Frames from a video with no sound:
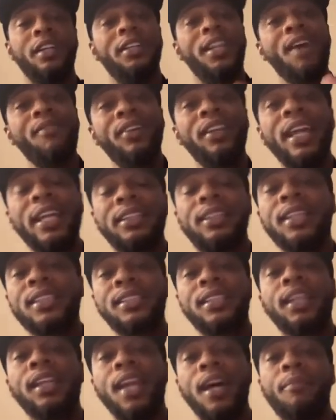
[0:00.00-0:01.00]
Never let
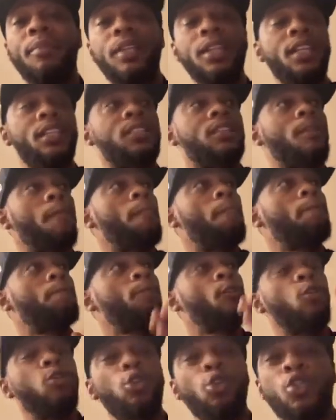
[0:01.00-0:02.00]
these celebrities
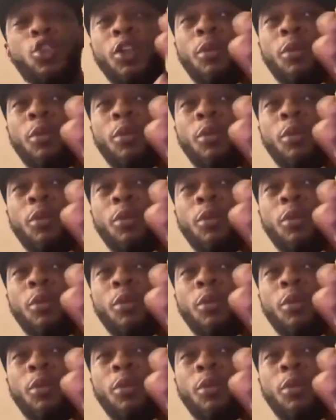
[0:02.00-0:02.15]
who you